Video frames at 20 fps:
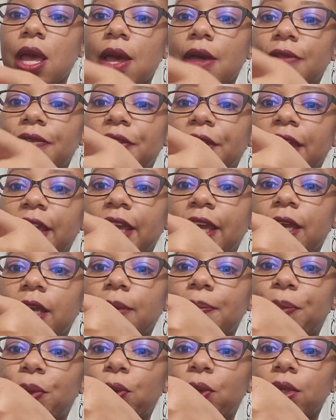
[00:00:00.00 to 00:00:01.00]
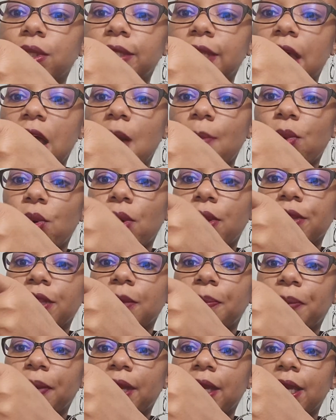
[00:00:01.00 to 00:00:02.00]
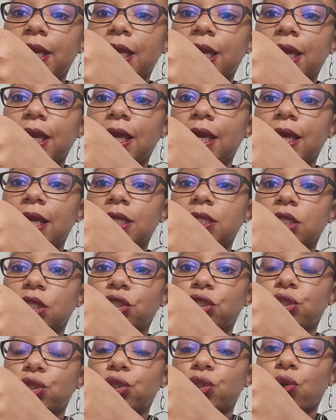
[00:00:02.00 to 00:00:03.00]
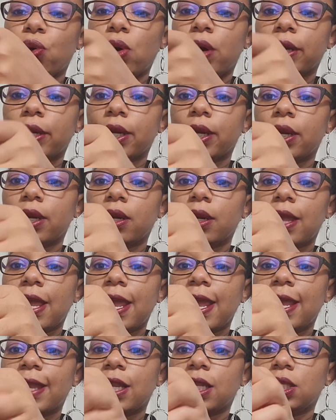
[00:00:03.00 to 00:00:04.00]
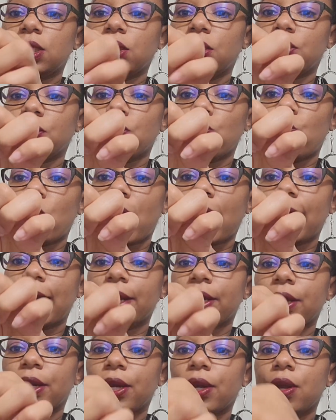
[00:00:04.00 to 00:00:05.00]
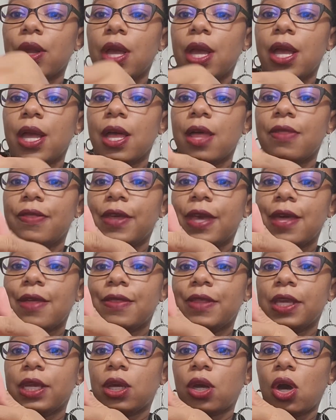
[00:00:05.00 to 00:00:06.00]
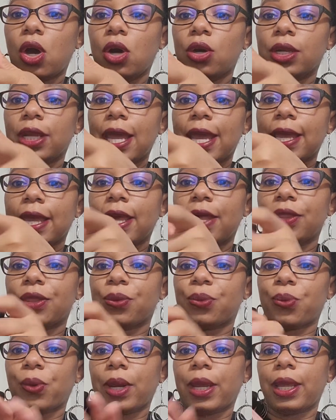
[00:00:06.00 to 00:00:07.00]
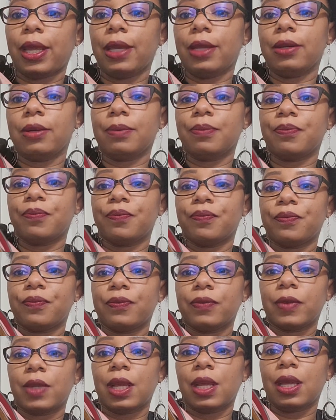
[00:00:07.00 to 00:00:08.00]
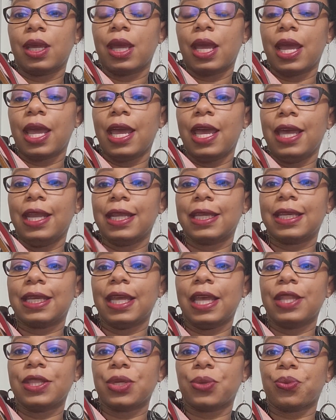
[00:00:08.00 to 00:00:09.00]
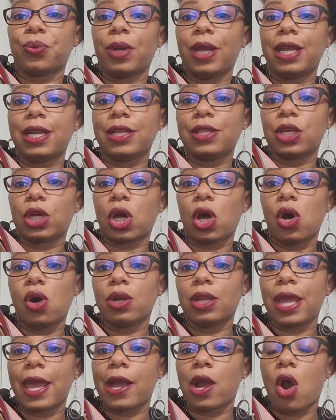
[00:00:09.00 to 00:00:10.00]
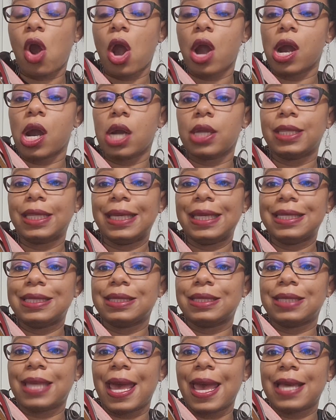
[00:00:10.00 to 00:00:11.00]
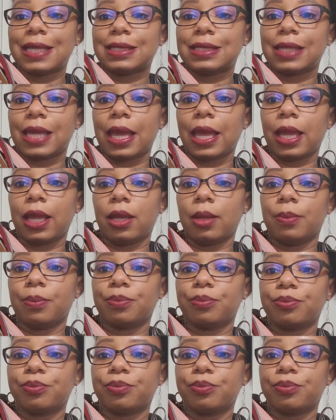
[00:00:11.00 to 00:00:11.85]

the pull tab on the pink is shorter and a little wider than the cognac and the red. And again, the red and the cognac are the exact same